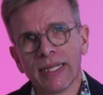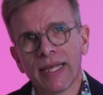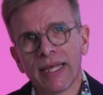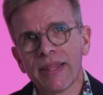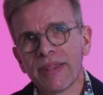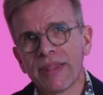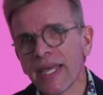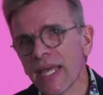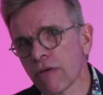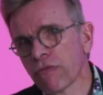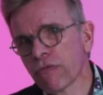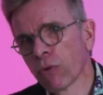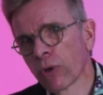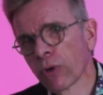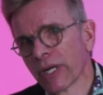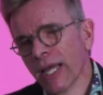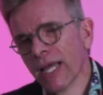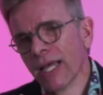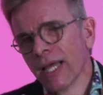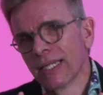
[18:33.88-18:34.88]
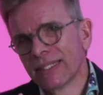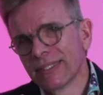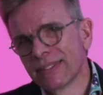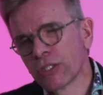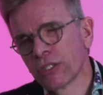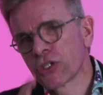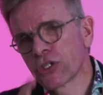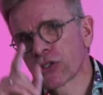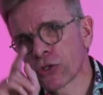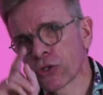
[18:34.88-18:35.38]
Therefore,
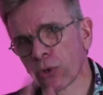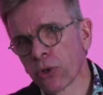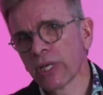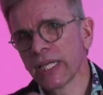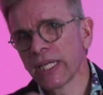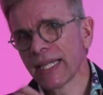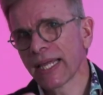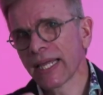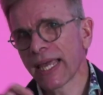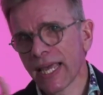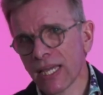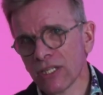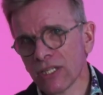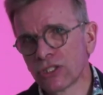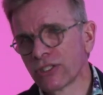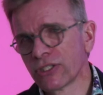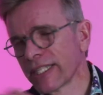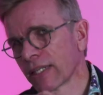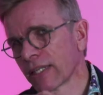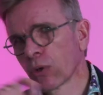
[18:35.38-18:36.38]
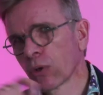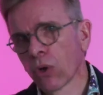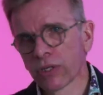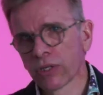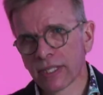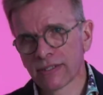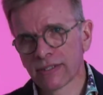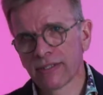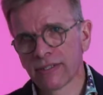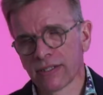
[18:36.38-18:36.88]
the strong indications that God
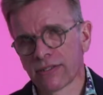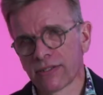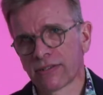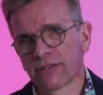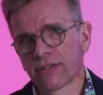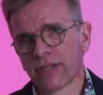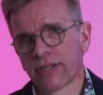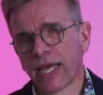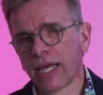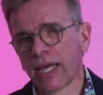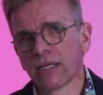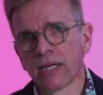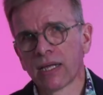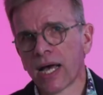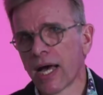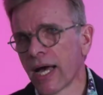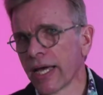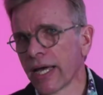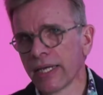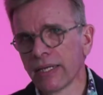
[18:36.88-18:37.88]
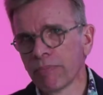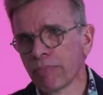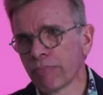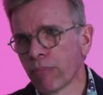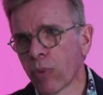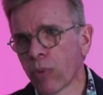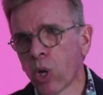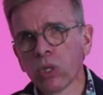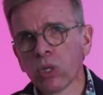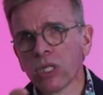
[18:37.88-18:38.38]
exists, and I
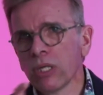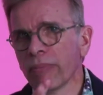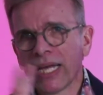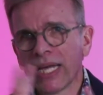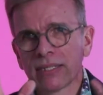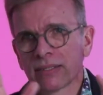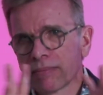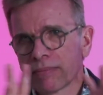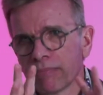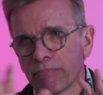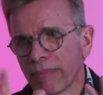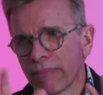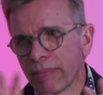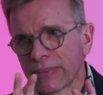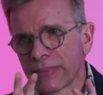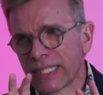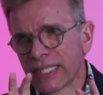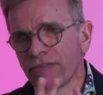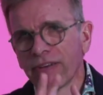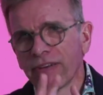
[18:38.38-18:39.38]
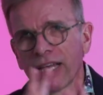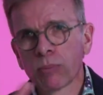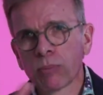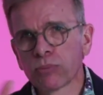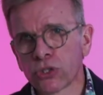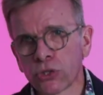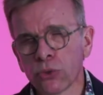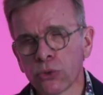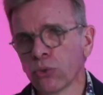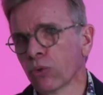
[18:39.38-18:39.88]
only develop
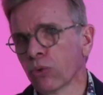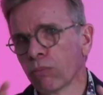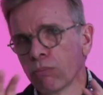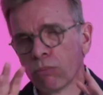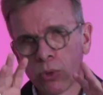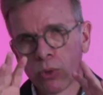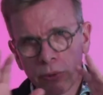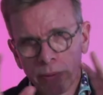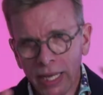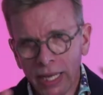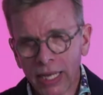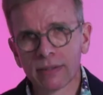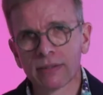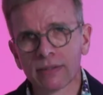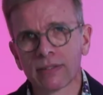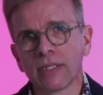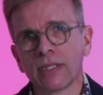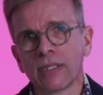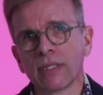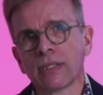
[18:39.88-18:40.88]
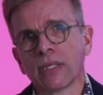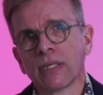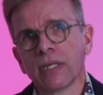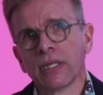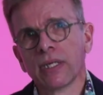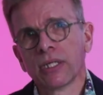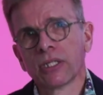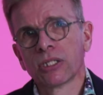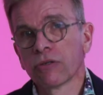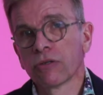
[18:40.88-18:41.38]
two, morality,
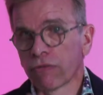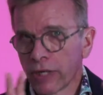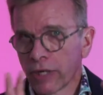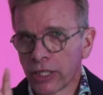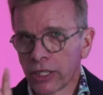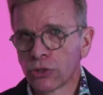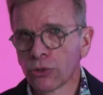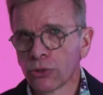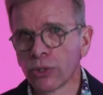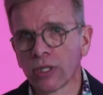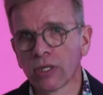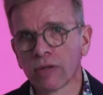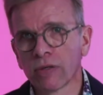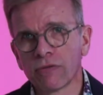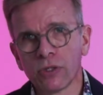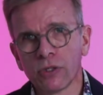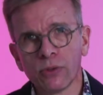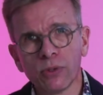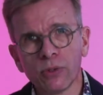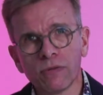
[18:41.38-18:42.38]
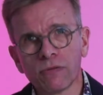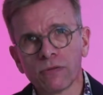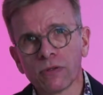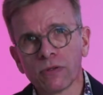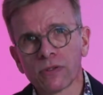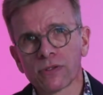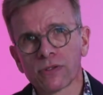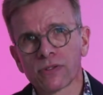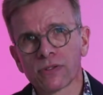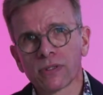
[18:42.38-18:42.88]
the fine-tuning of the
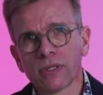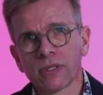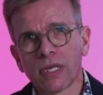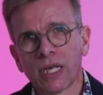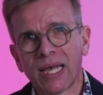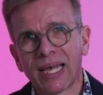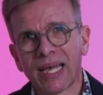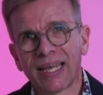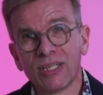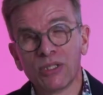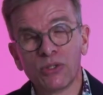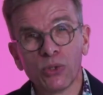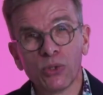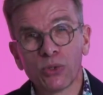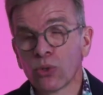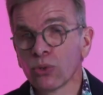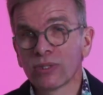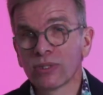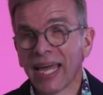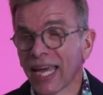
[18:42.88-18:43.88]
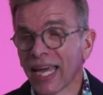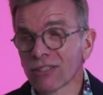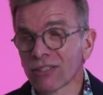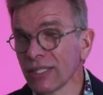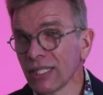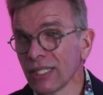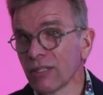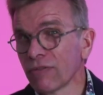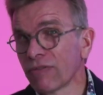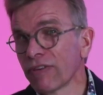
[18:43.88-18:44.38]
universe. You could
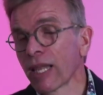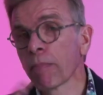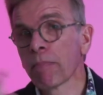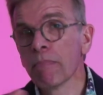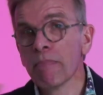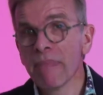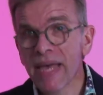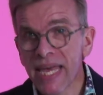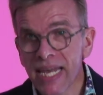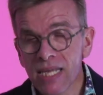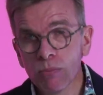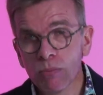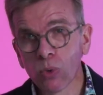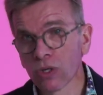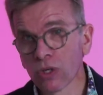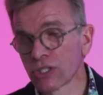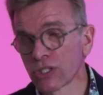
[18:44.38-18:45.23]
actually develop many more.